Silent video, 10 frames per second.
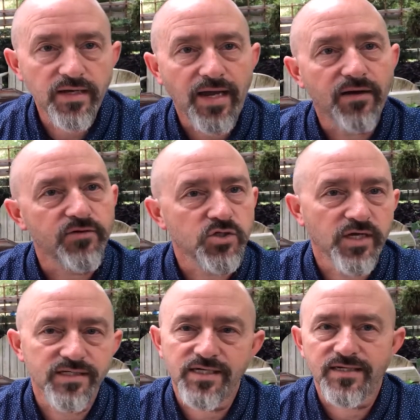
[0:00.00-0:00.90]
how they're
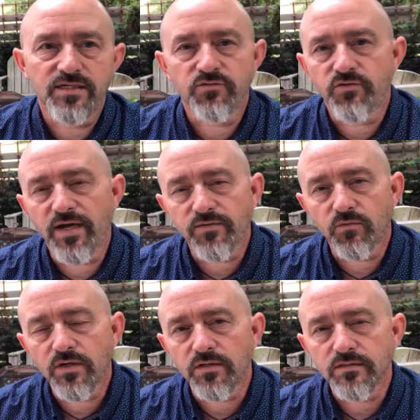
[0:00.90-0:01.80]
transacting throughout the
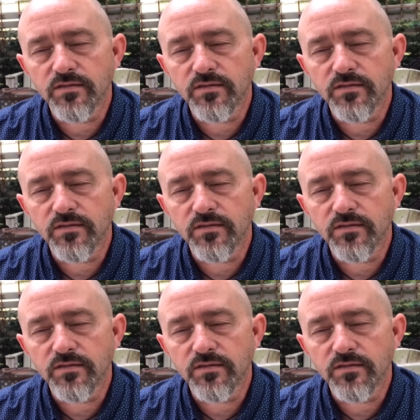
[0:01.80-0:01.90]
world.